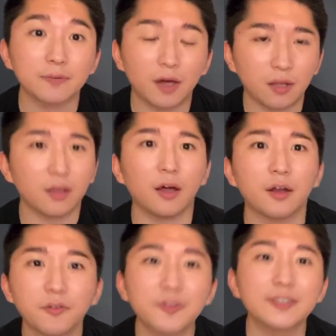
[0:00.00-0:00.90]
A lot
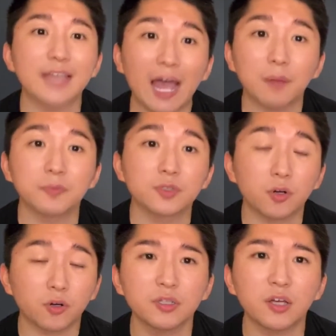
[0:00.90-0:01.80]
of these apps
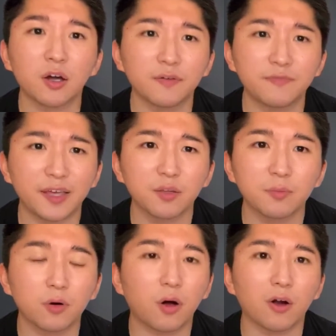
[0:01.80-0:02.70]
currently
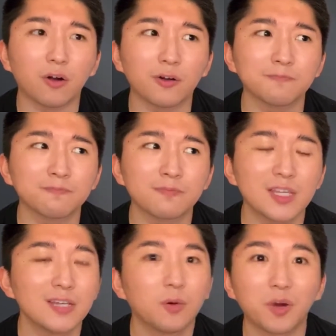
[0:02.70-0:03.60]
available are
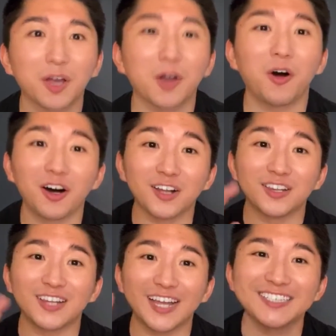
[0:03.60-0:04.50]
what I call a
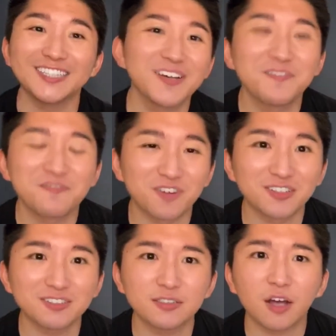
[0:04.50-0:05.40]
light
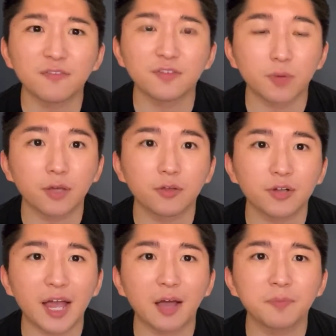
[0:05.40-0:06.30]
version of the regular
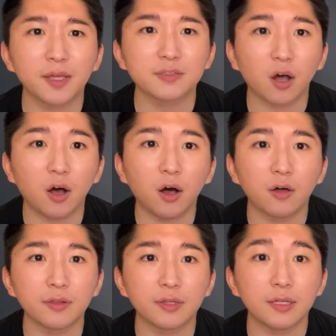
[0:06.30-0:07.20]
app that's
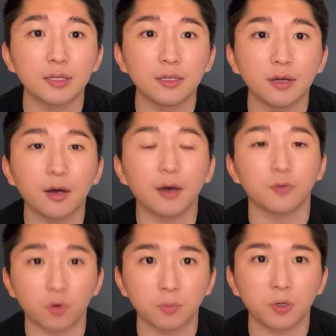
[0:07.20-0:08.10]
on the
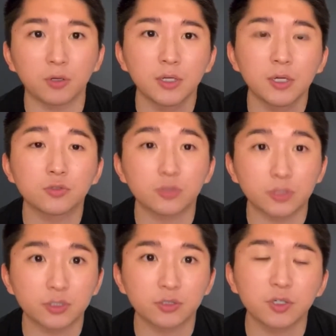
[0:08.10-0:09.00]
normal
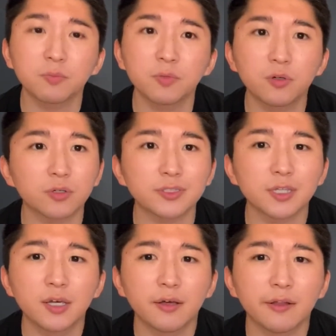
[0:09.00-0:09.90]
traditional computers,
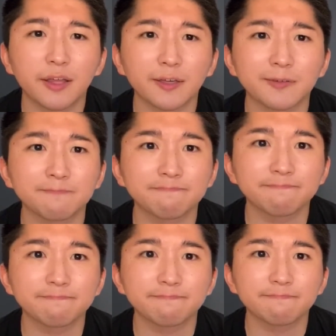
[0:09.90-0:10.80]
like
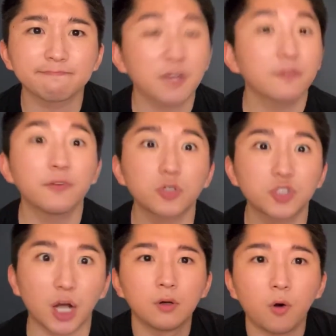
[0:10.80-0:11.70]

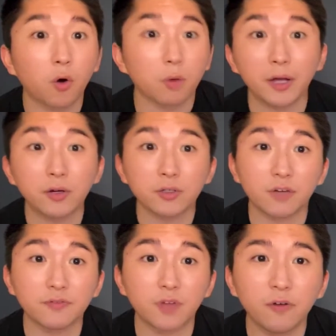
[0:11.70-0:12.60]
Photoshop or
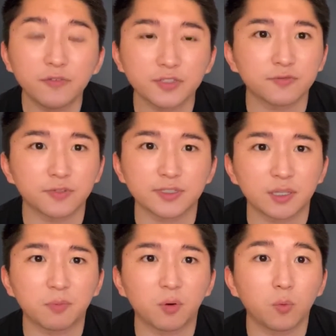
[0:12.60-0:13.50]
Microsoft Office, for
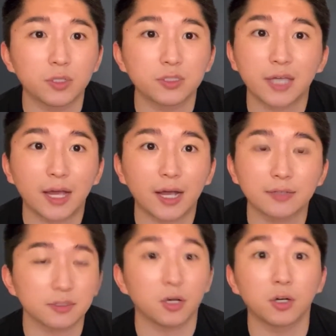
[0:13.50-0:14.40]
example, which has
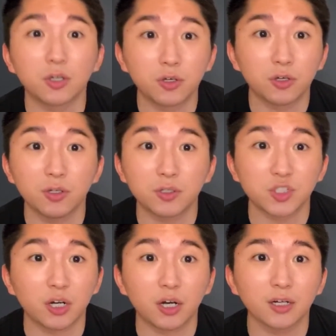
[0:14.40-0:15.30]
a good
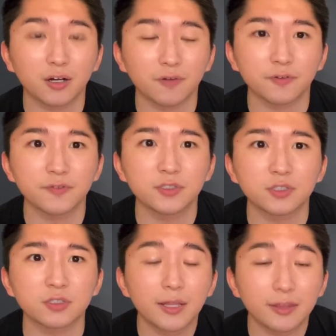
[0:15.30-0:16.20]
chunk of the
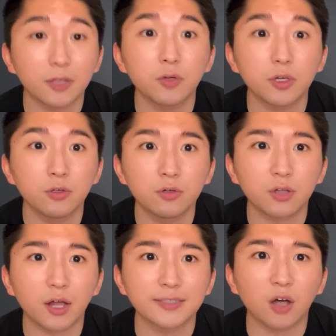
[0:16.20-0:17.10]
features that you can
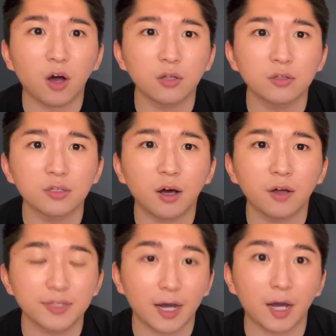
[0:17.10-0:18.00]
utilize on
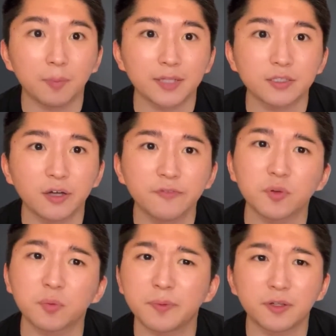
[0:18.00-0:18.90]
the iPad software,
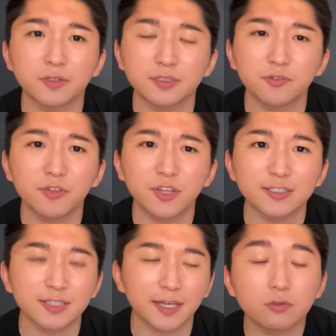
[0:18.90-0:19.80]
but there's still things
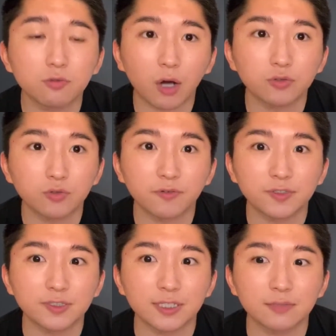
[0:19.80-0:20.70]
like
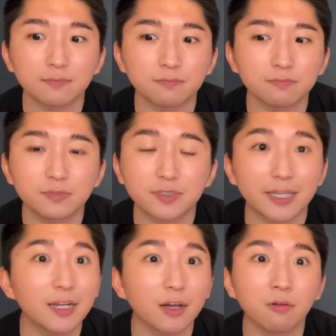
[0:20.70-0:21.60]
cross-referencing
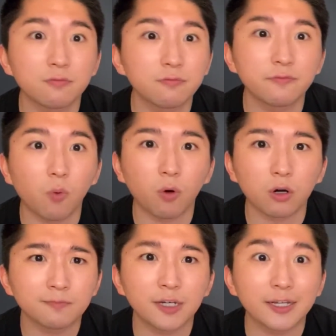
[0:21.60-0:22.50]
data
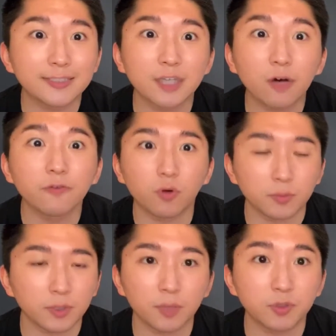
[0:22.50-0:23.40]
for an Excel
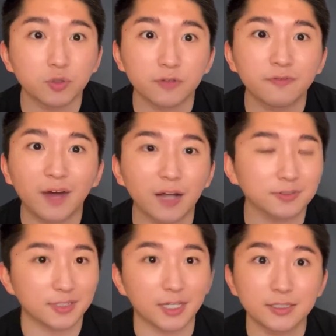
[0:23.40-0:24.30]
formula between files.
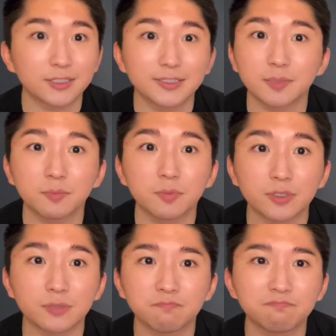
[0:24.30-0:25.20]
That's just
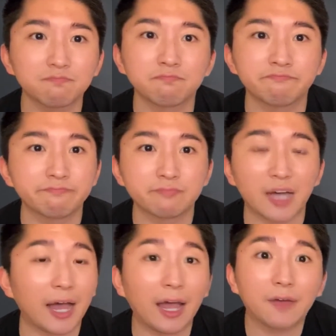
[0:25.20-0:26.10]
simply, I
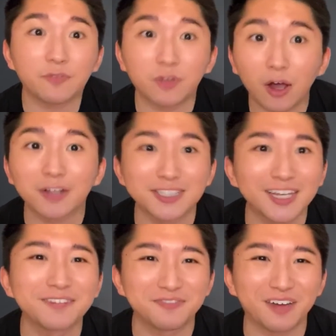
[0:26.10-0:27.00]
have not yet
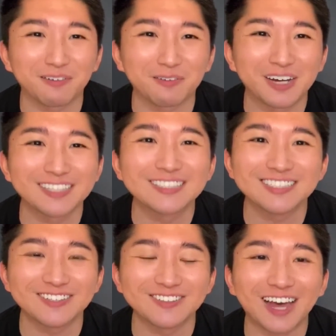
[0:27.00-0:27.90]
found a way to
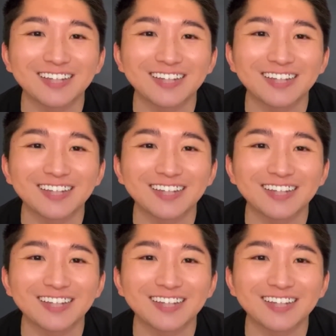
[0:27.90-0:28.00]
do that.